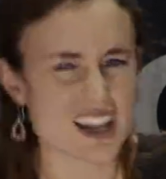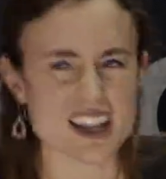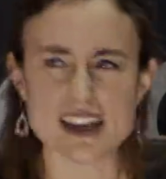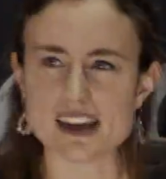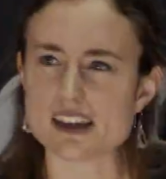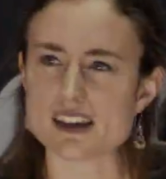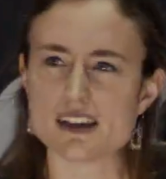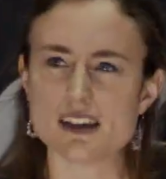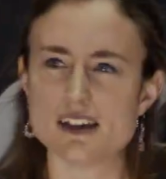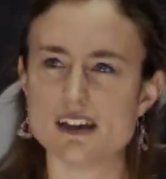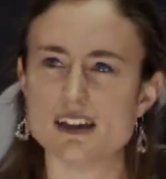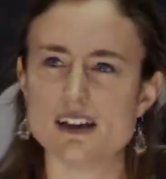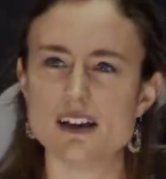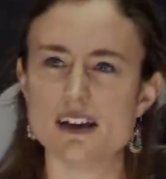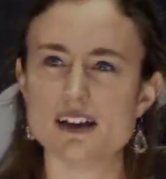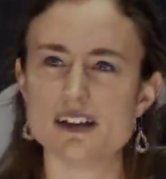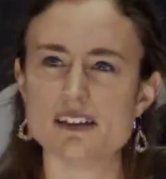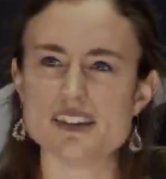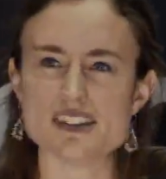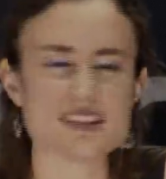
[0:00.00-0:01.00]
Like,
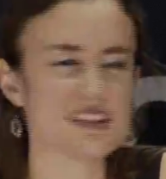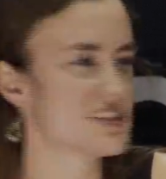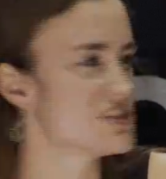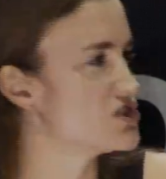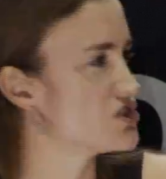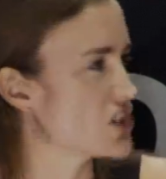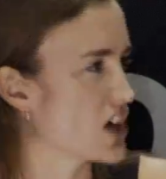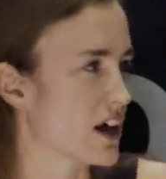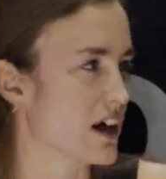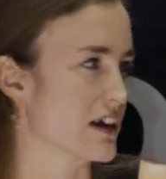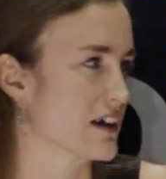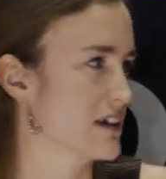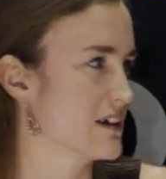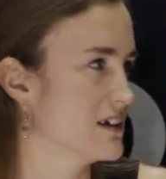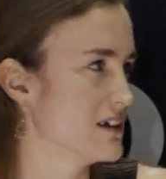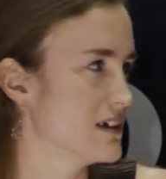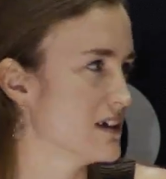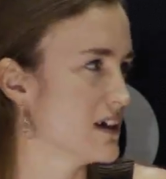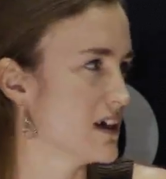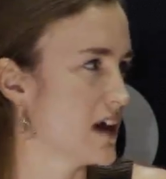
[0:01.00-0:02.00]
this is
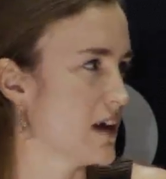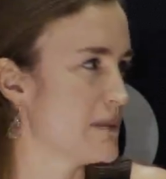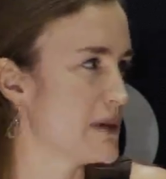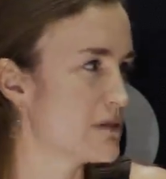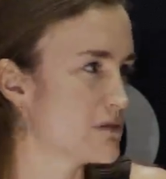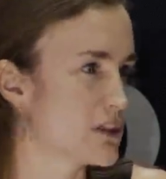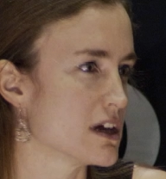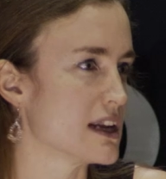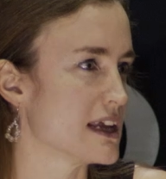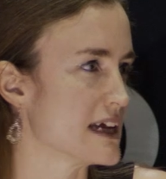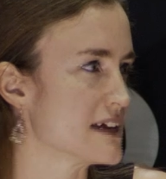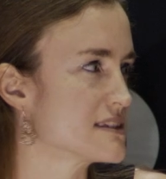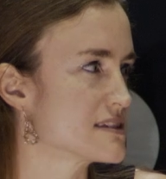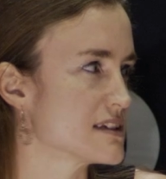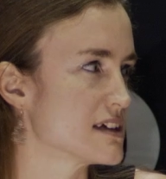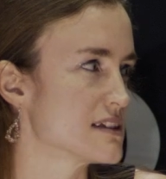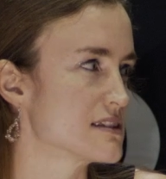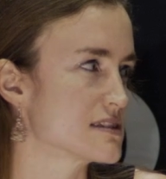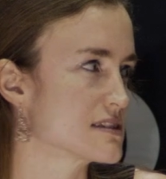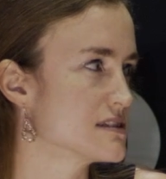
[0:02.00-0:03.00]
junk. I mean, really,
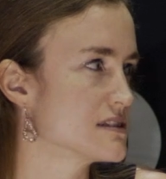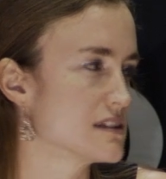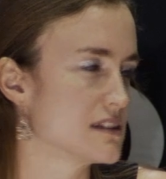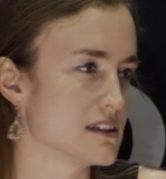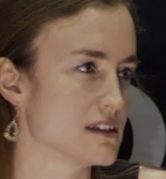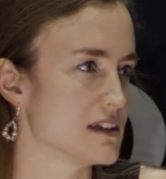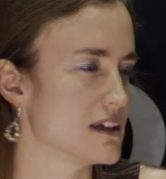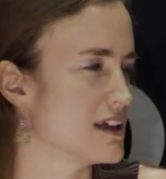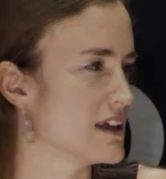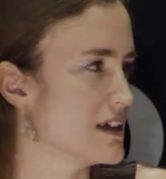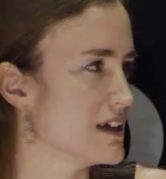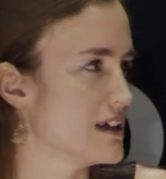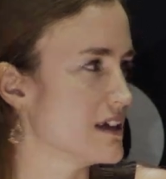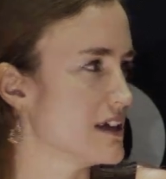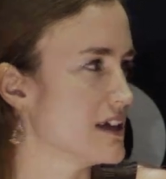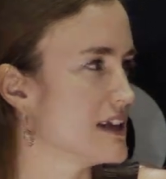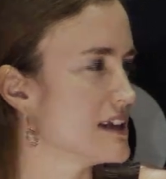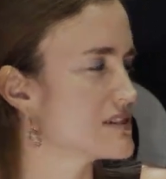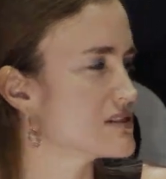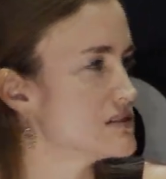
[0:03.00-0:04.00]

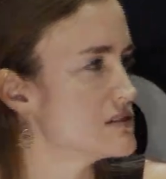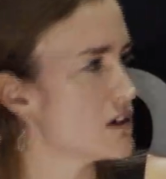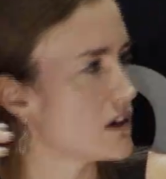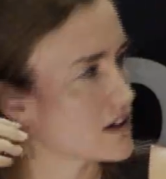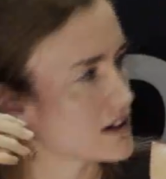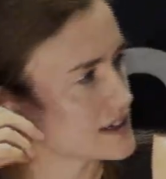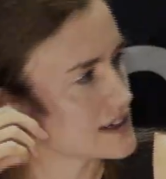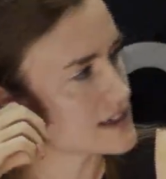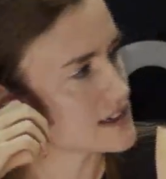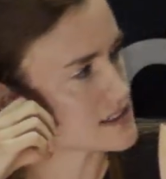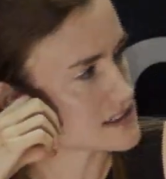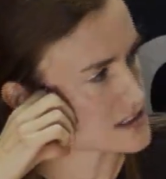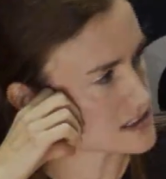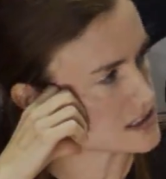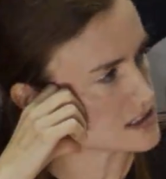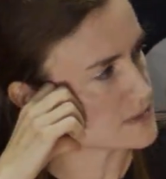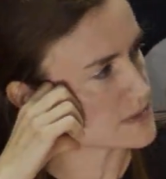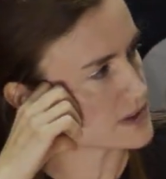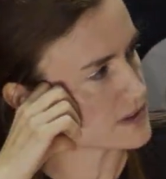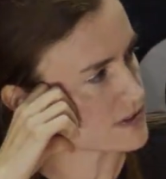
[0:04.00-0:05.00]
it is not leading to
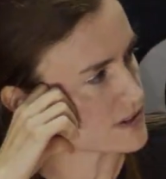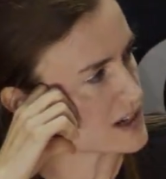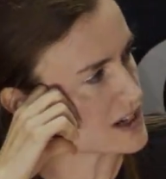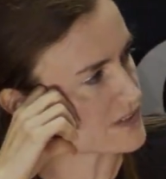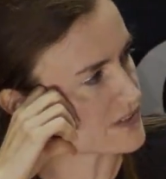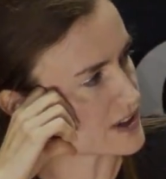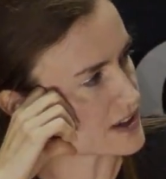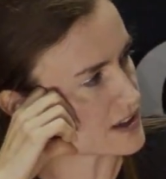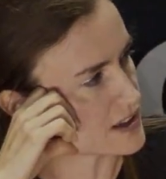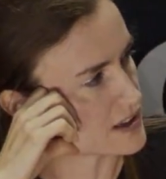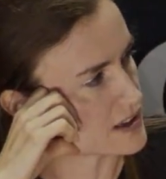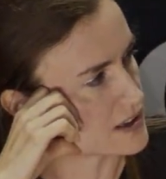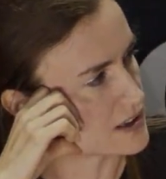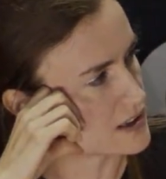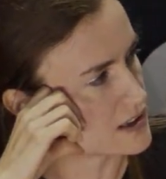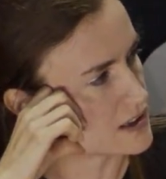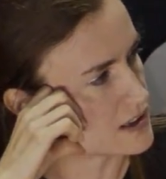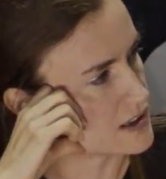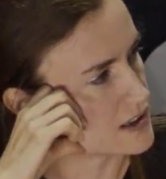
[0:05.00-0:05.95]
human thriving.